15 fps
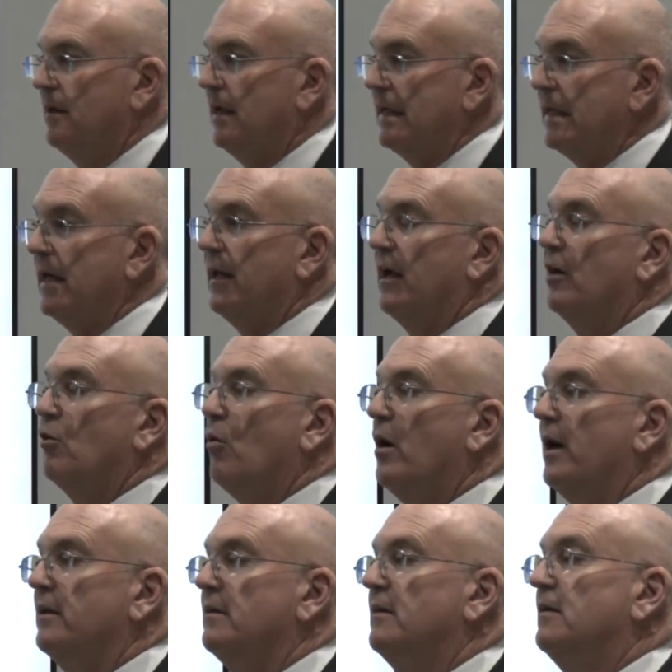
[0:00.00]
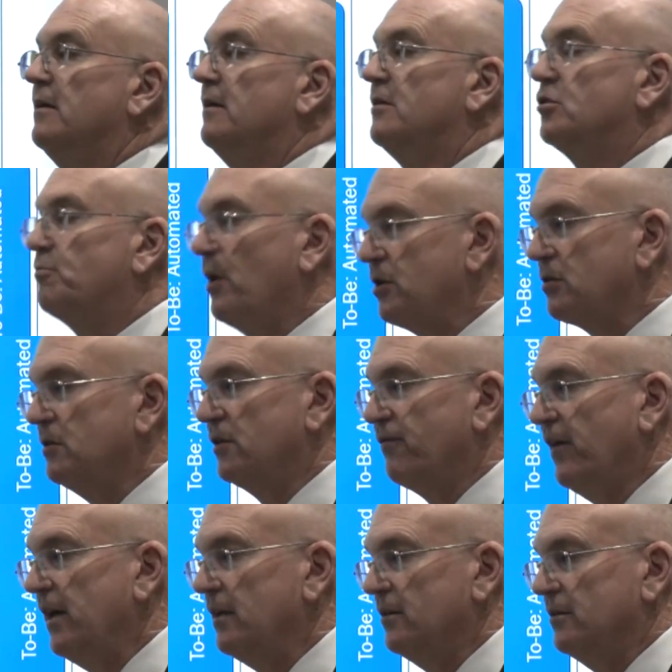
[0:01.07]
Again, I don't want Specialist
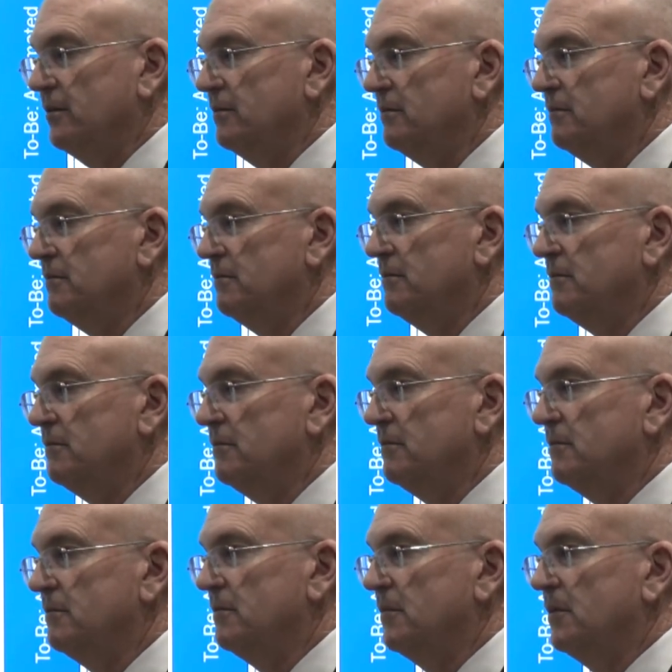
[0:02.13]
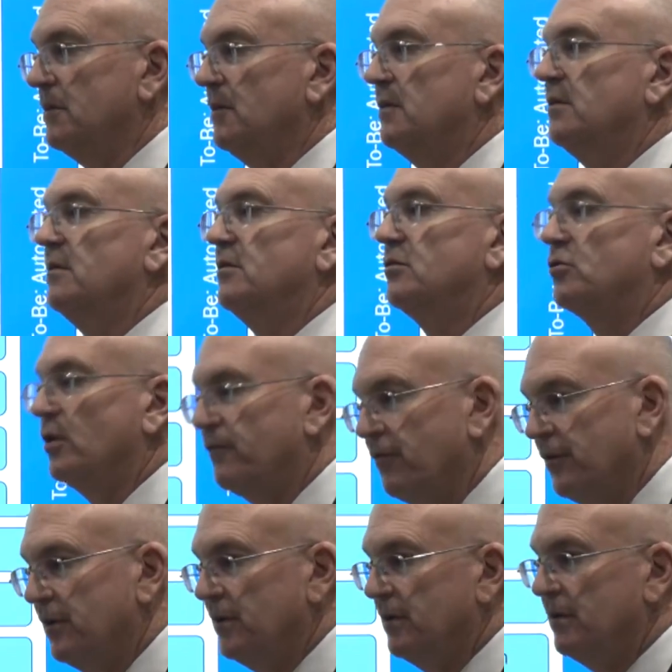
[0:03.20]
Fountain
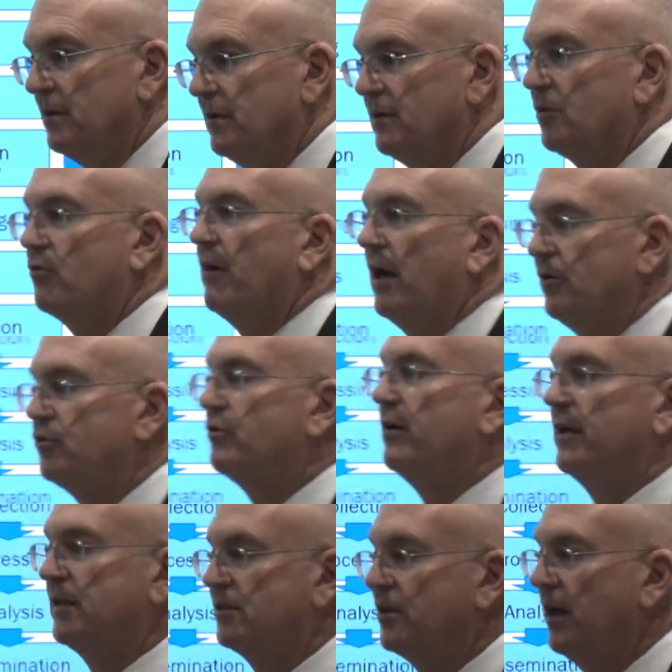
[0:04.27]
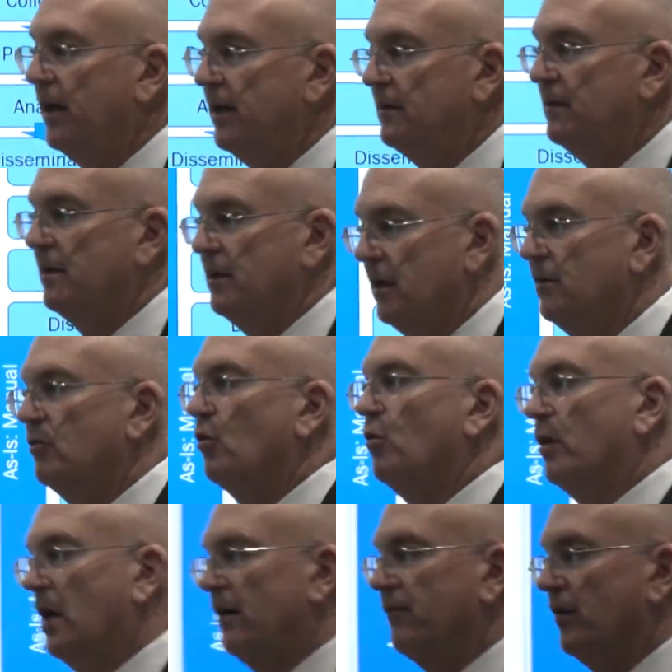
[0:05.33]
surfing CrowdStrike site and then
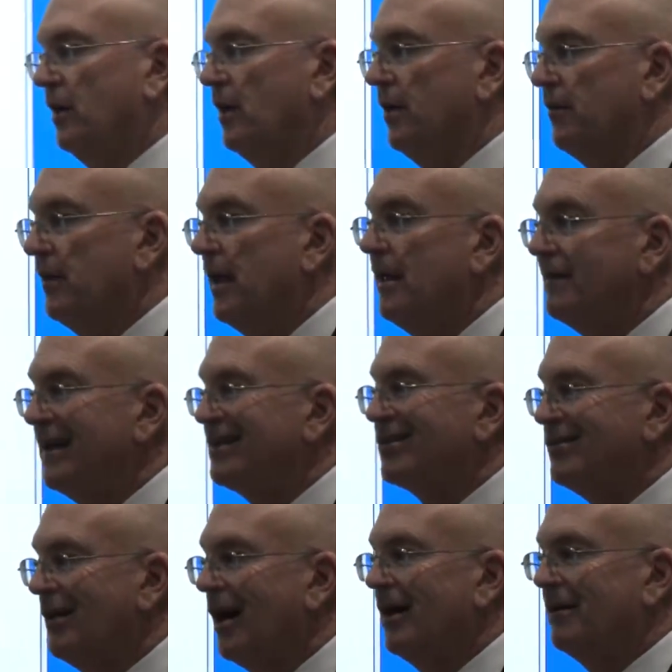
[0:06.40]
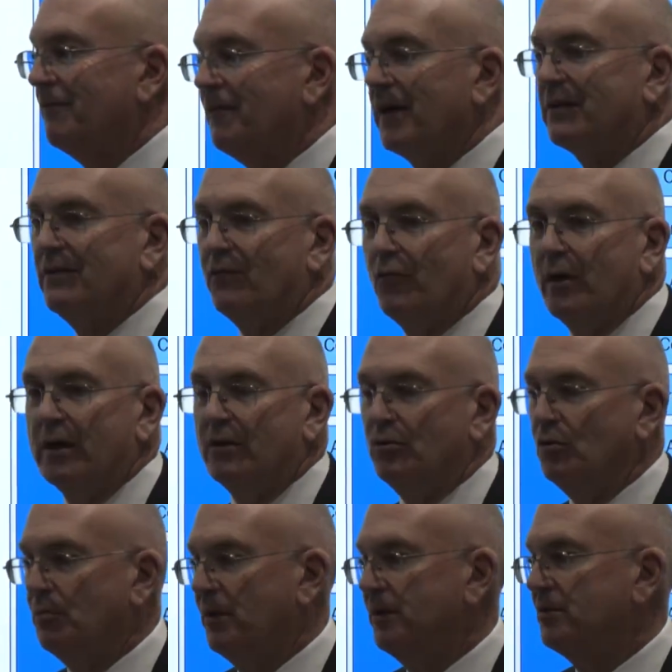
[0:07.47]
going off and hunting. That's not an effective way to
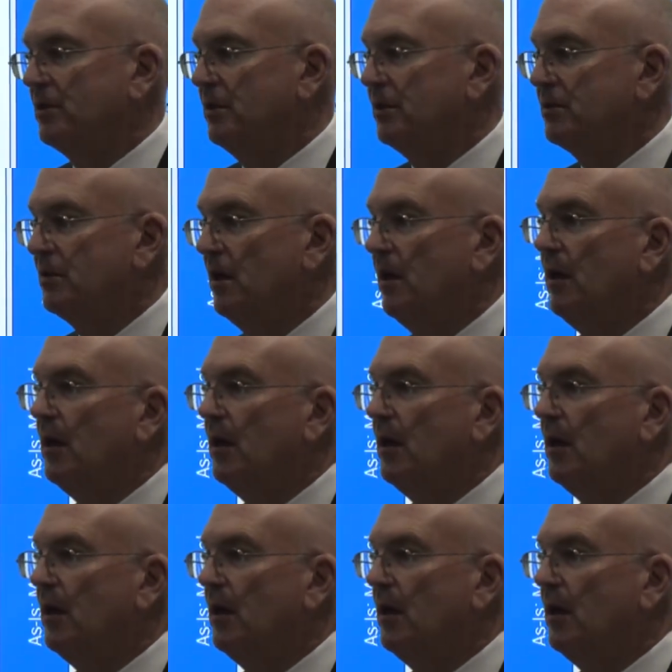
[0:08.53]
do business.